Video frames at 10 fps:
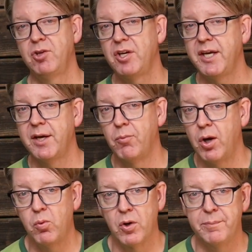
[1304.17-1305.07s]
looking at
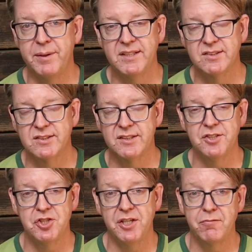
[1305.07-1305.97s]
well-worn pieces
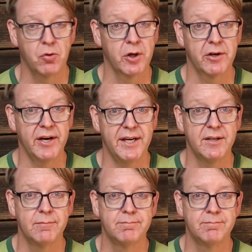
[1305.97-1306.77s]
in G4 grade.